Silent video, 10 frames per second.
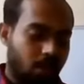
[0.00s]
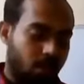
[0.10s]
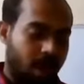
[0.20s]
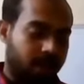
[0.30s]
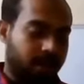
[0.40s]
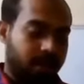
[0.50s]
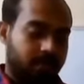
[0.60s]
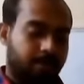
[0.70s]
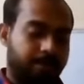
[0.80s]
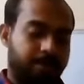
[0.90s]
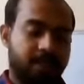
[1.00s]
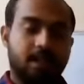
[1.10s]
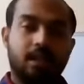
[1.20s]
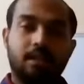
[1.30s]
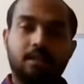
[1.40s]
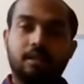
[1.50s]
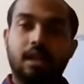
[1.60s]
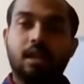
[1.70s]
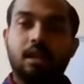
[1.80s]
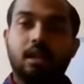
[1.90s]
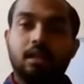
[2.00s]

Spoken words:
World Fishery Day,